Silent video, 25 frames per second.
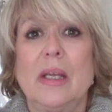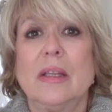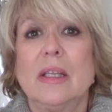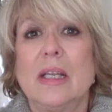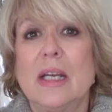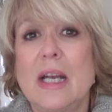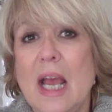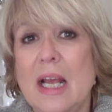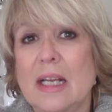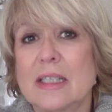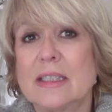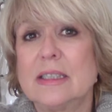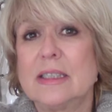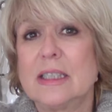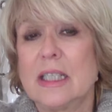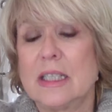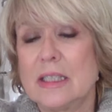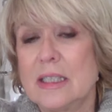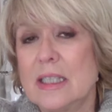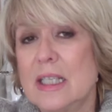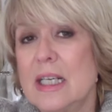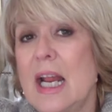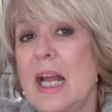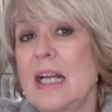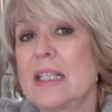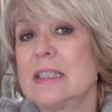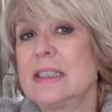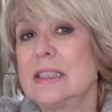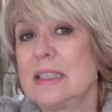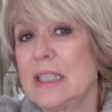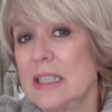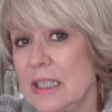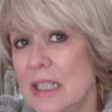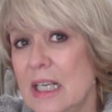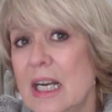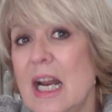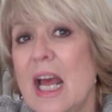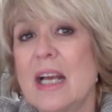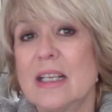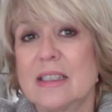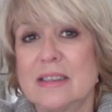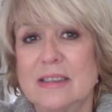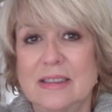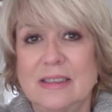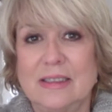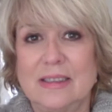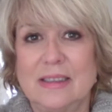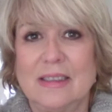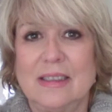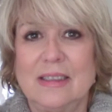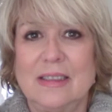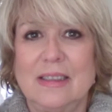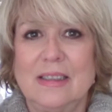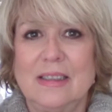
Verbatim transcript: and the next, and the next, and the next.